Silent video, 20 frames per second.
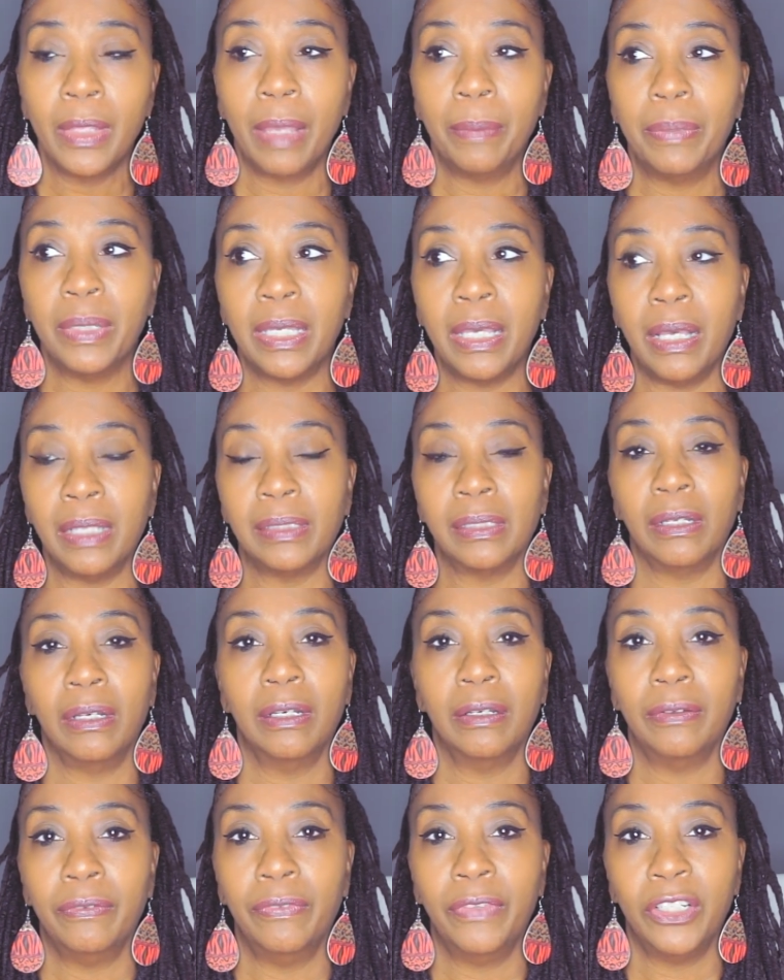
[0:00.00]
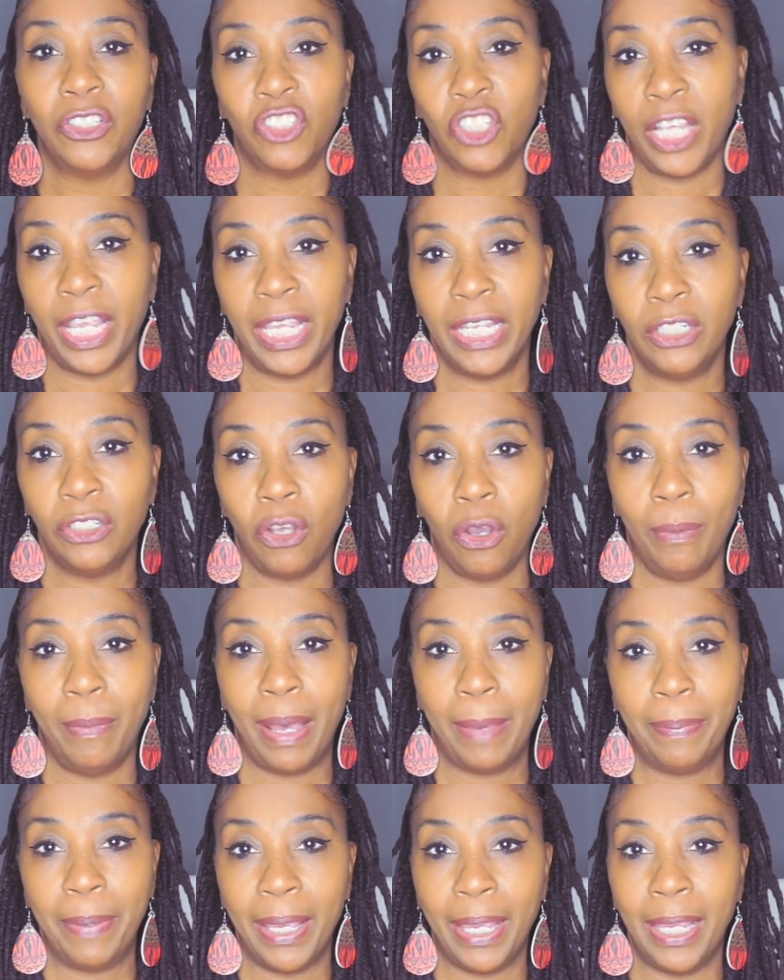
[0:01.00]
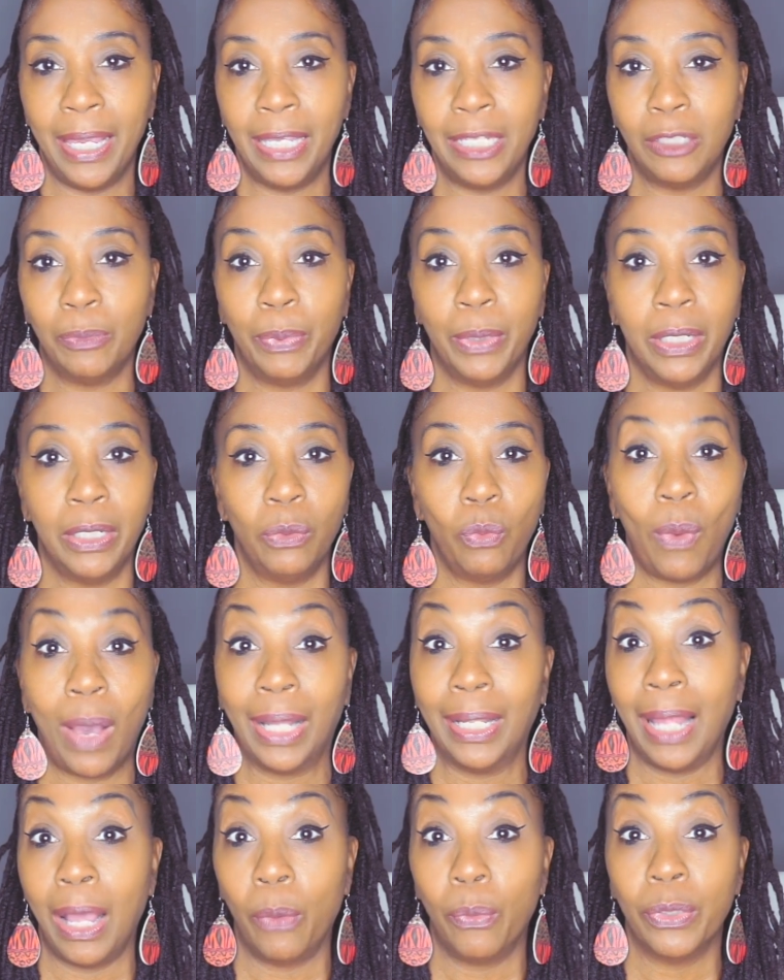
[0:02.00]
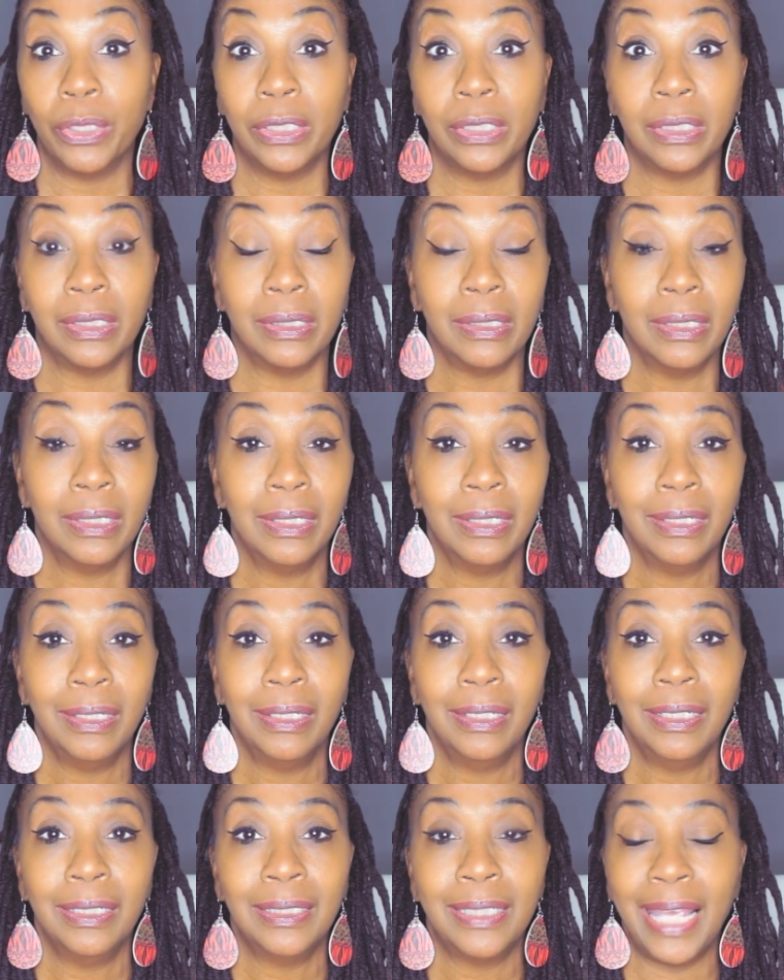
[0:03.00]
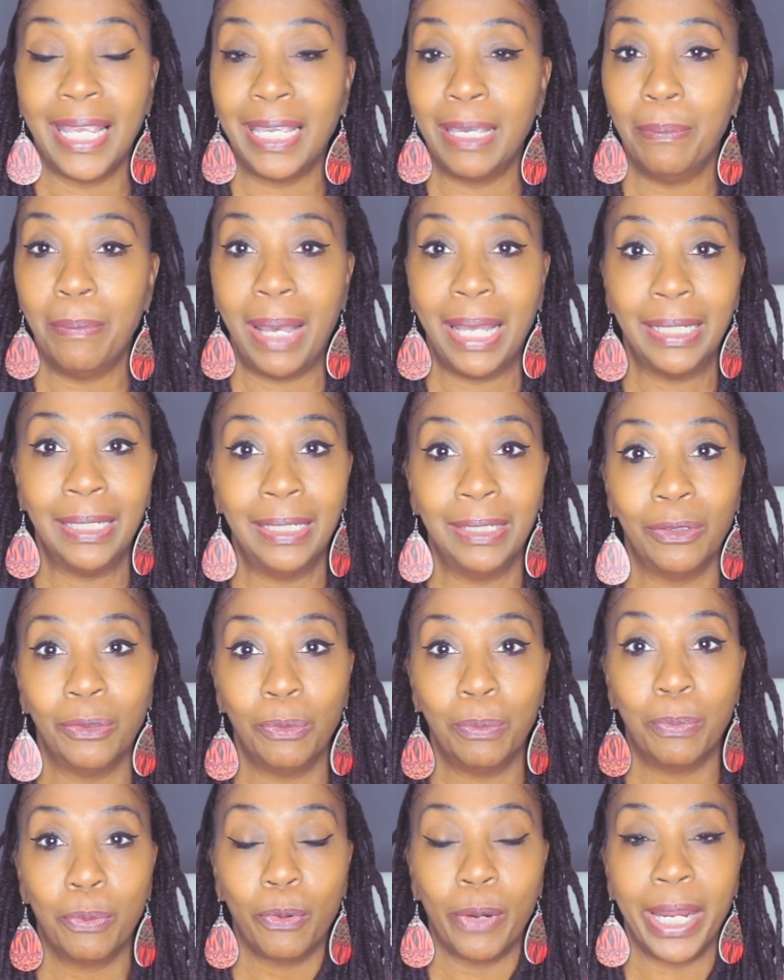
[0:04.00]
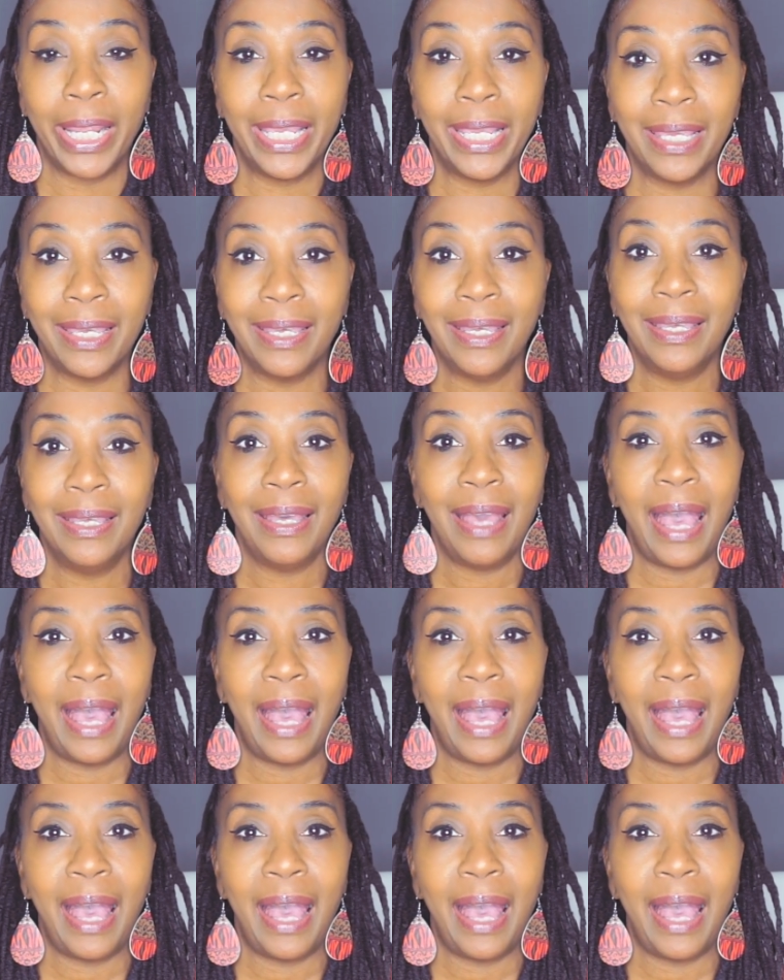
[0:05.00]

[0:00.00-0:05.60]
because of the change on my page, but while I was taking my little break,